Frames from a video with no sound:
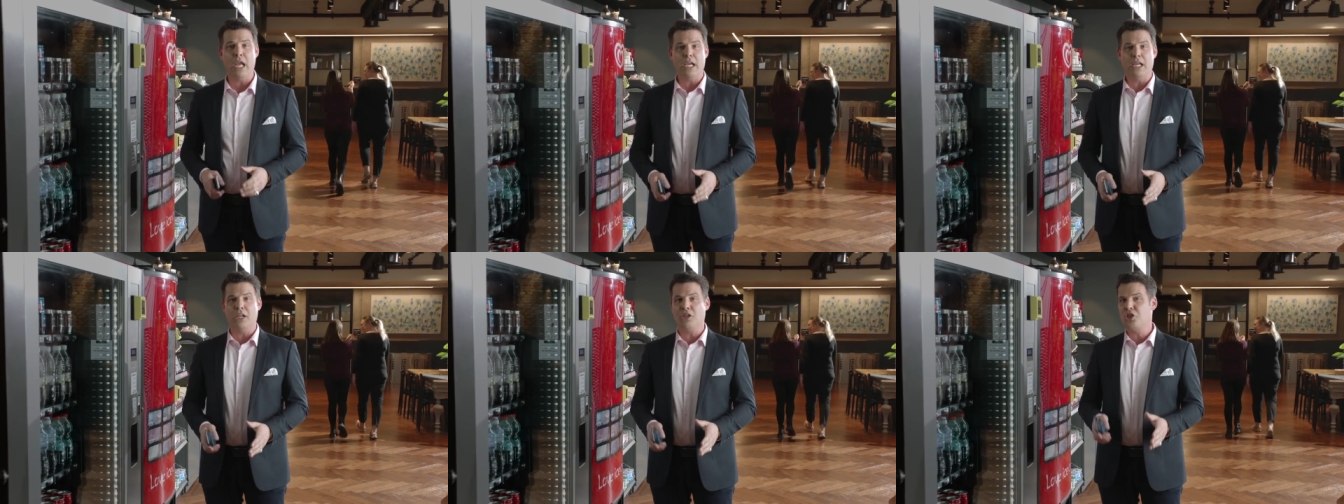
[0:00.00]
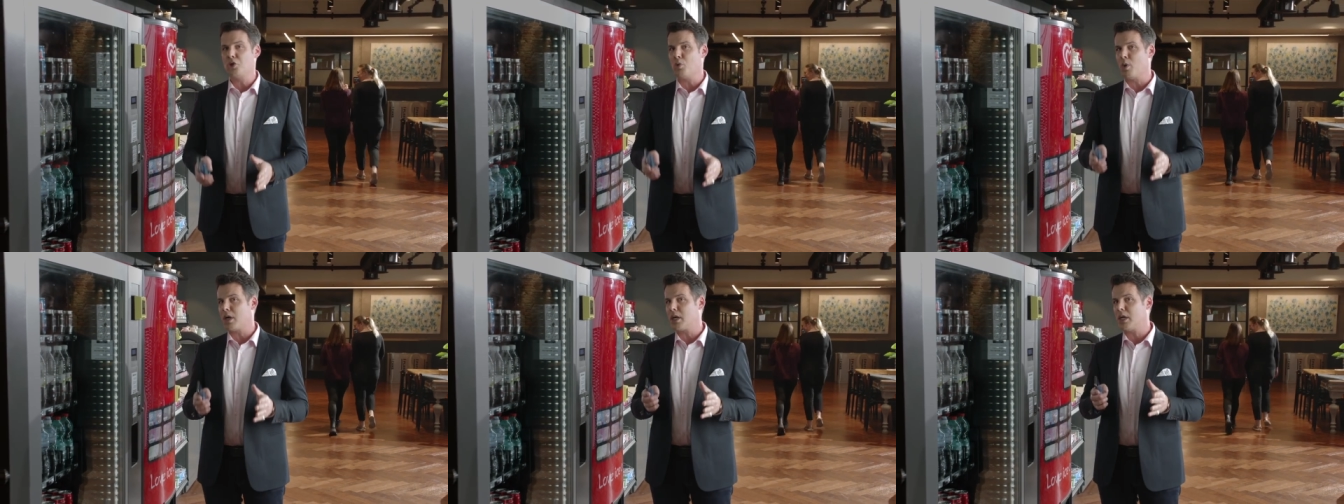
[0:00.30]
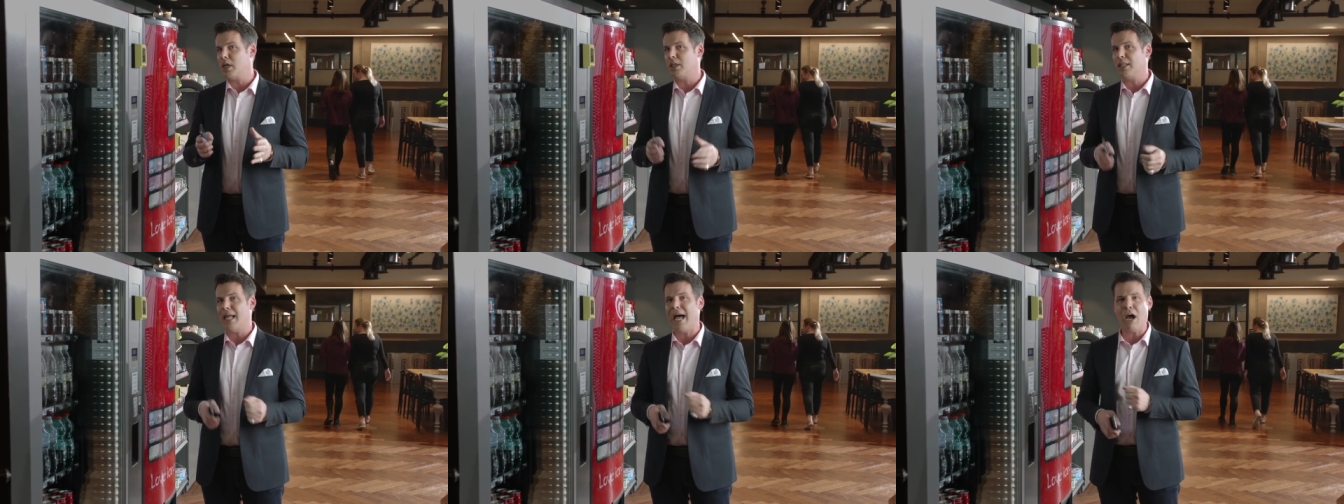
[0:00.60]
into a
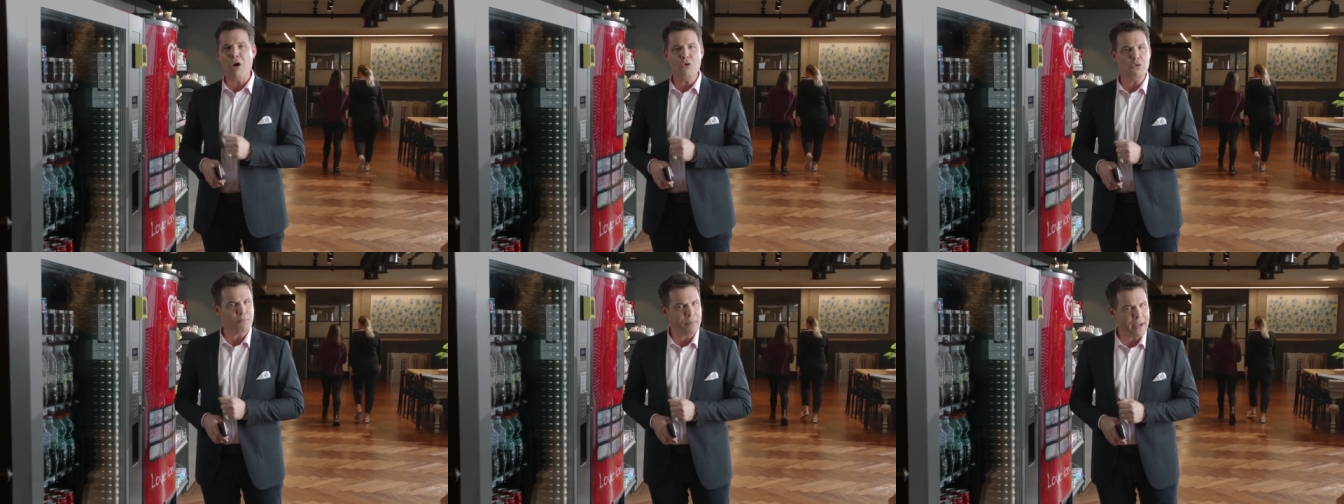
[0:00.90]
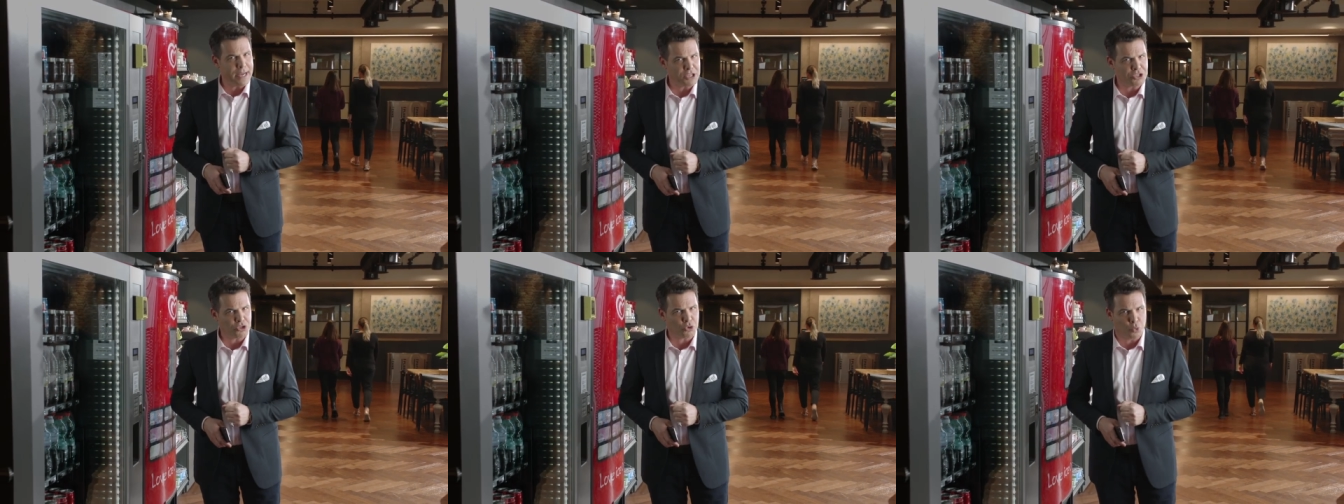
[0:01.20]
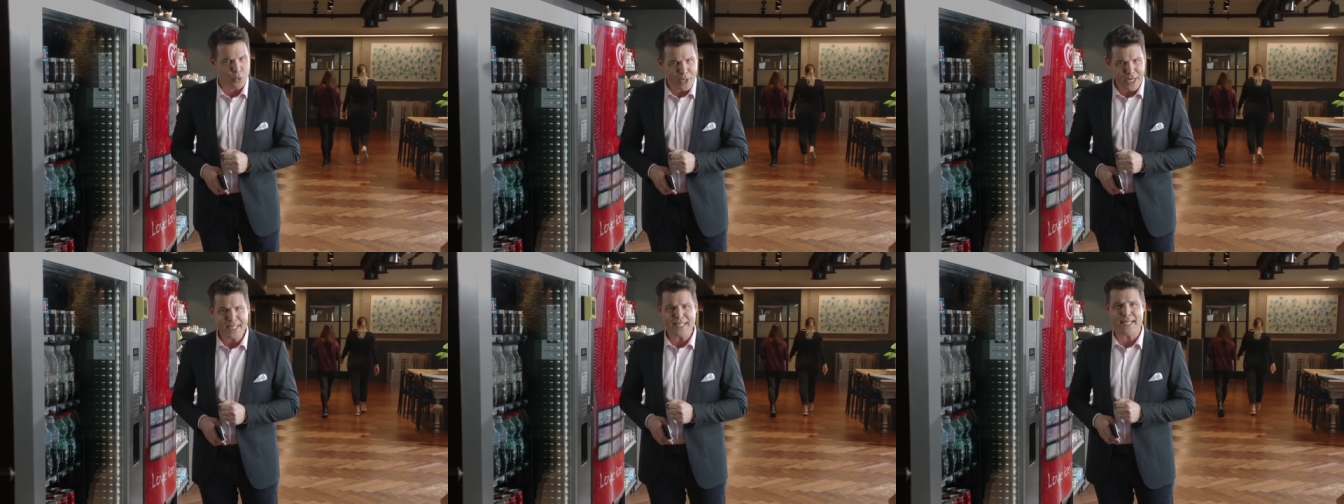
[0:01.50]
cloud based
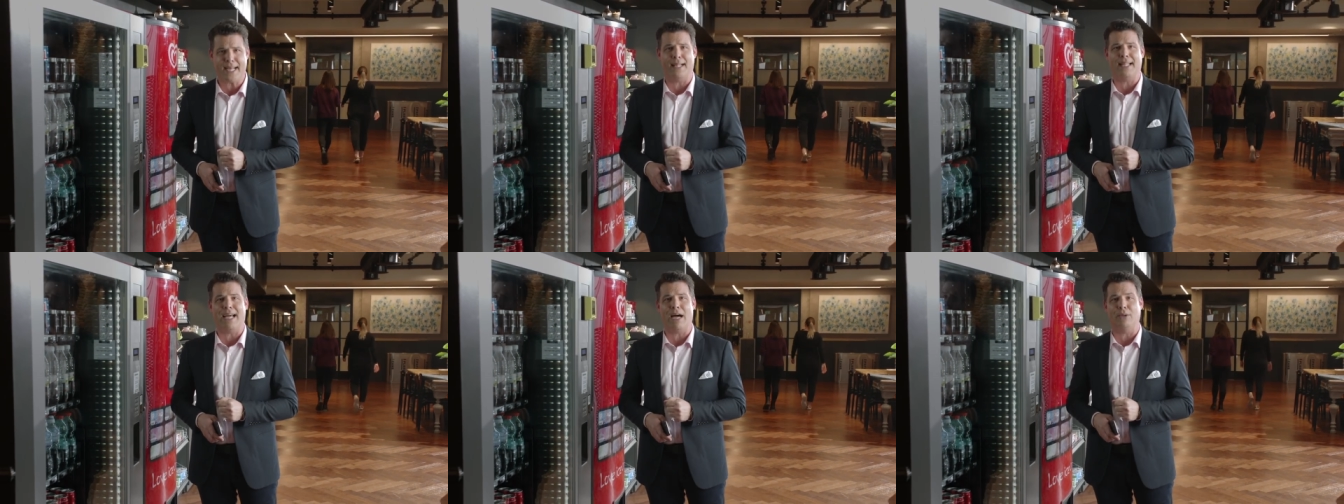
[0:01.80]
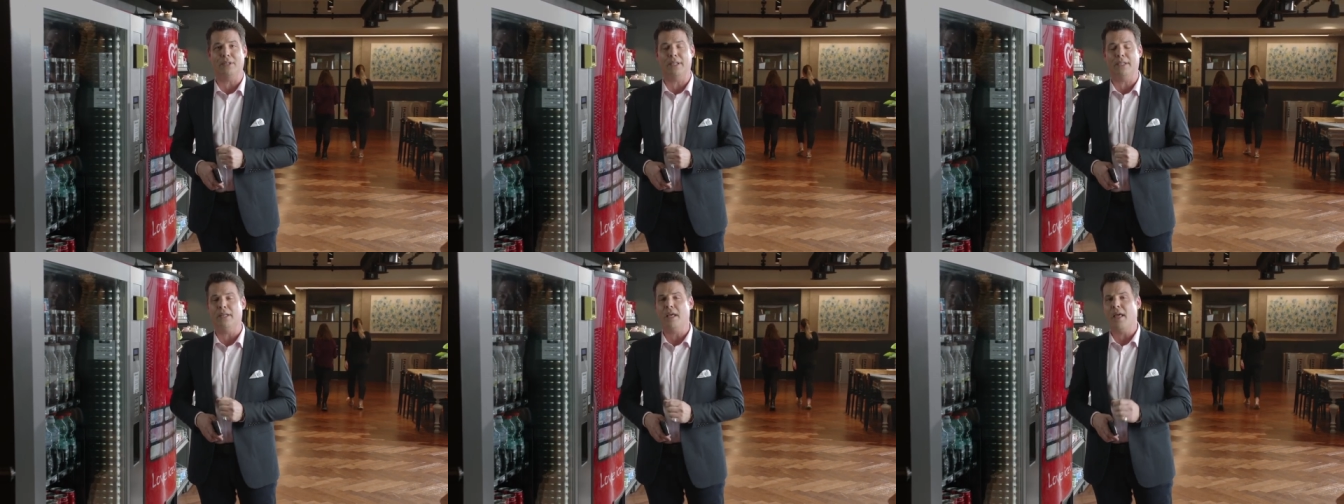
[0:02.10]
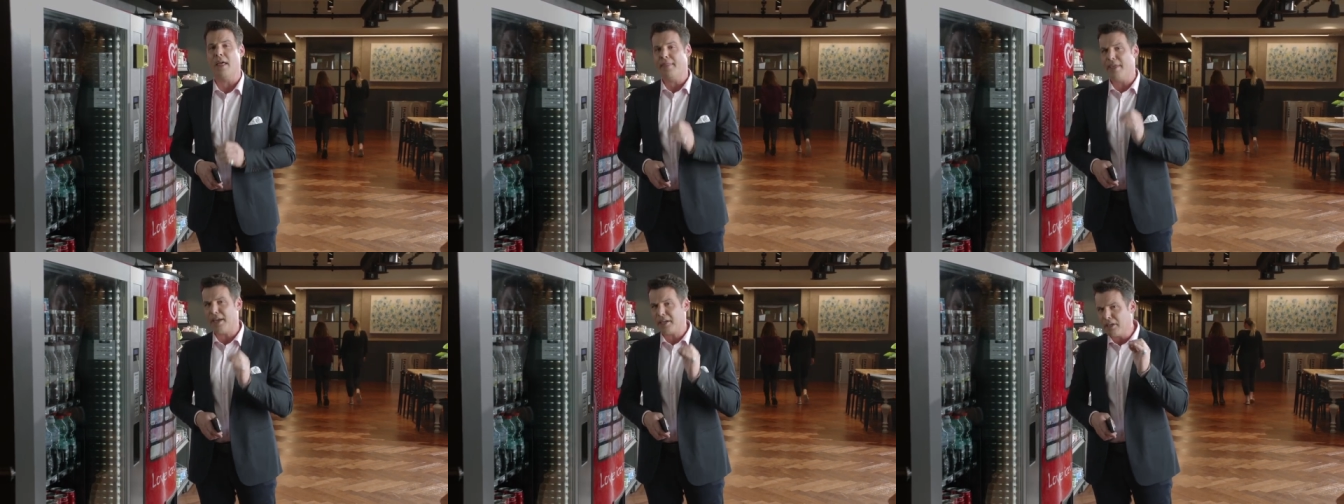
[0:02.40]
retail outlet
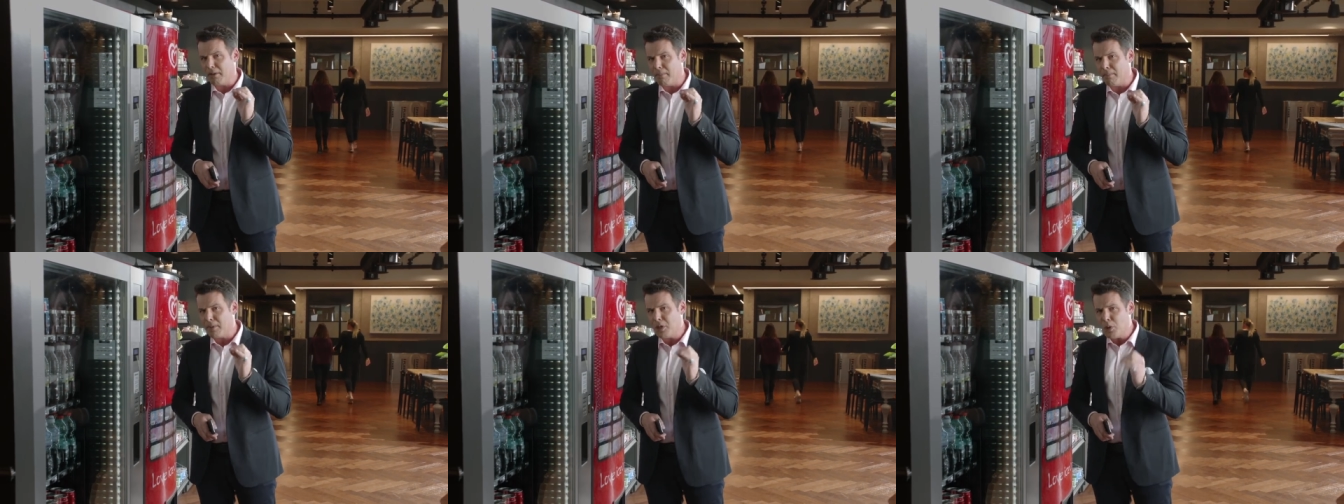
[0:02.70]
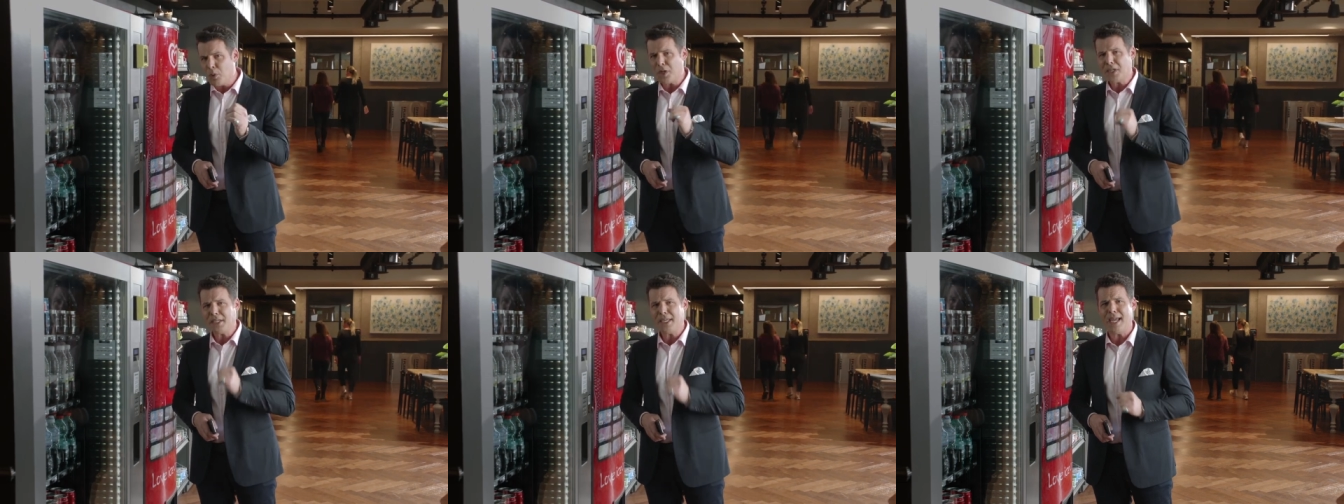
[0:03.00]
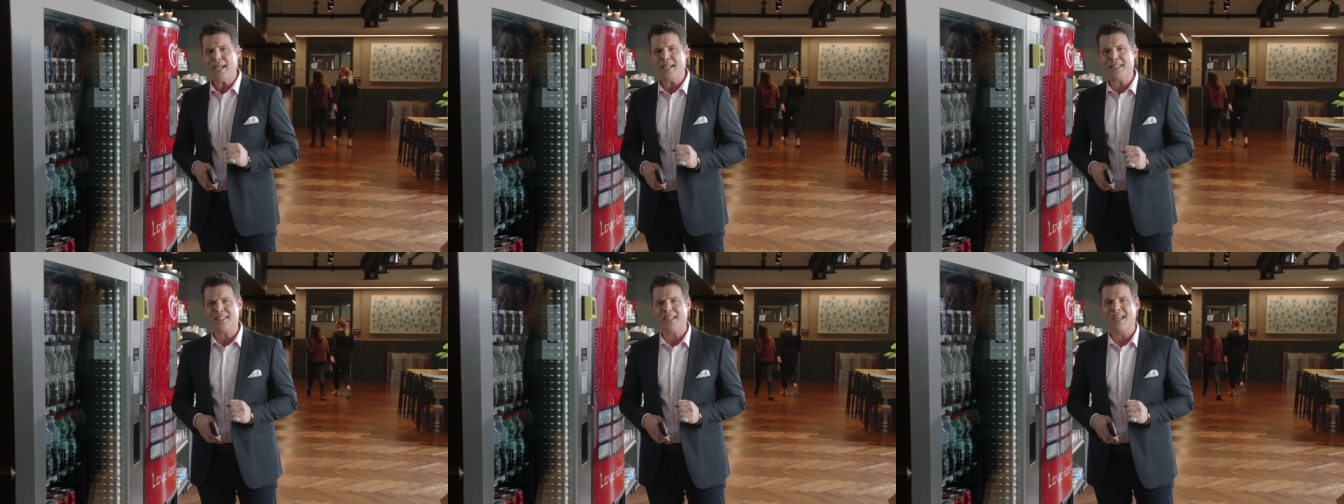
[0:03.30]
that
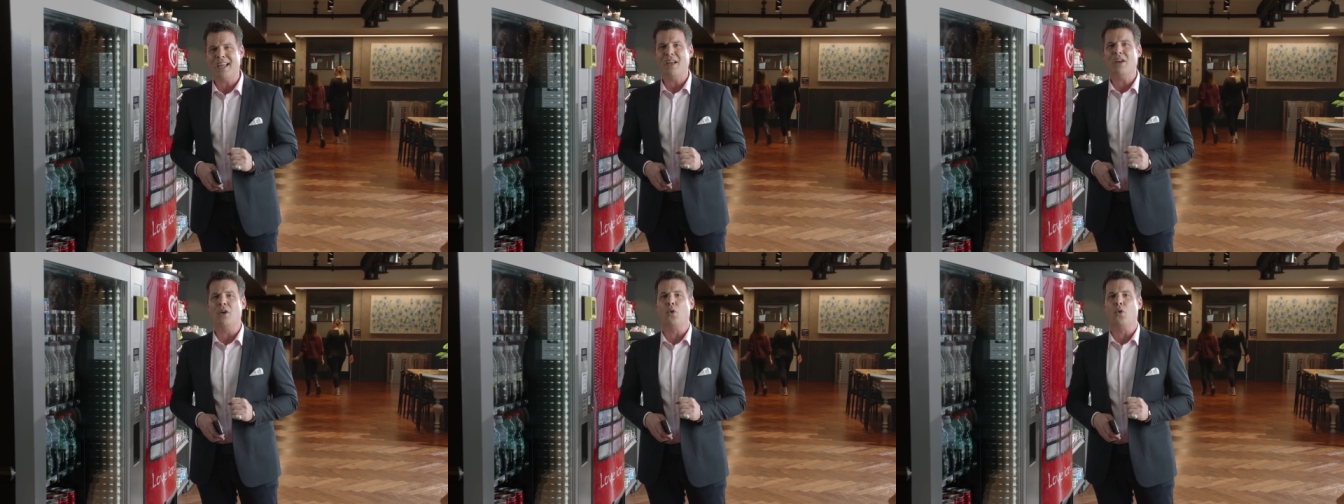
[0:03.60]
communicates